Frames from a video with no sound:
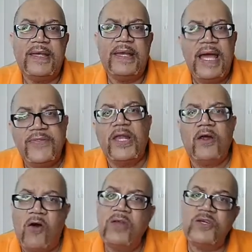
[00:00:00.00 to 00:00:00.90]
And the
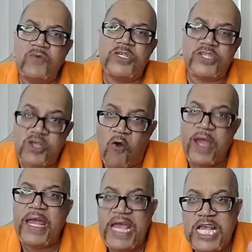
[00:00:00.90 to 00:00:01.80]
Lord was
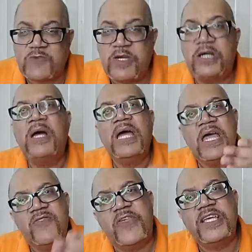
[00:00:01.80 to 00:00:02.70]
showing Israel,
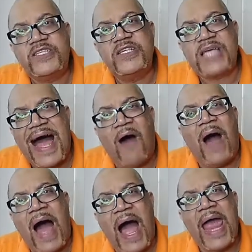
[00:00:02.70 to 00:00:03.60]
this is
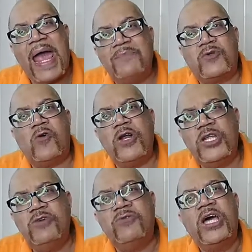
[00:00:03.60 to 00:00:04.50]
how I am toward
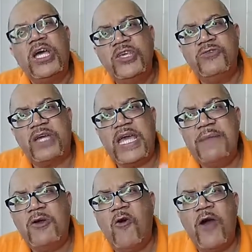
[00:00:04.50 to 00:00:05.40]
you. You
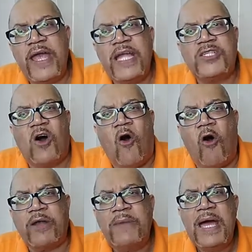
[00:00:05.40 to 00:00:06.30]
keep going into
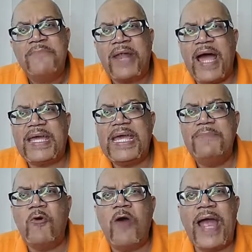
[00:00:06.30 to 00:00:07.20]
whoredom, but I keep
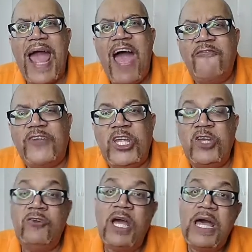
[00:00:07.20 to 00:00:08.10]
going after
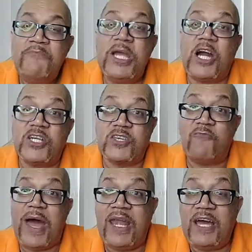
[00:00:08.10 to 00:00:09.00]
you because of
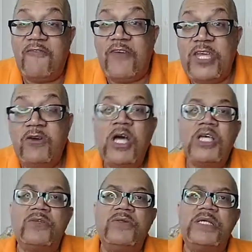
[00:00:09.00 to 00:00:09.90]
my love for you.
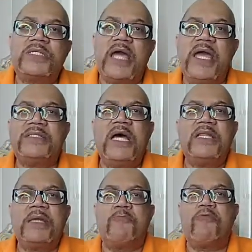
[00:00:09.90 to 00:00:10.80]
So in this case,
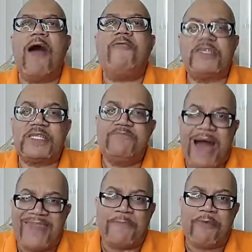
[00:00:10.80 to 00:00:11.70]
the prophecy
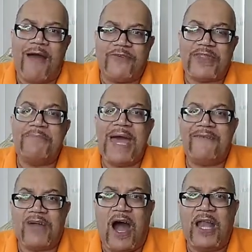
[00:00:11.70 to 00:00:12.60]
by the prophet, the man
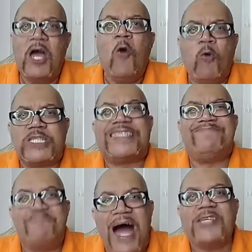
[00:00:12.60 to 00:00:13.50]
of God, was
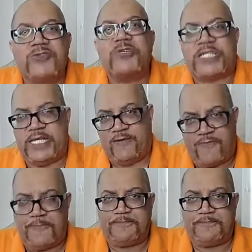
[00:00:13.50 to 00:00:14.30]
demonstrative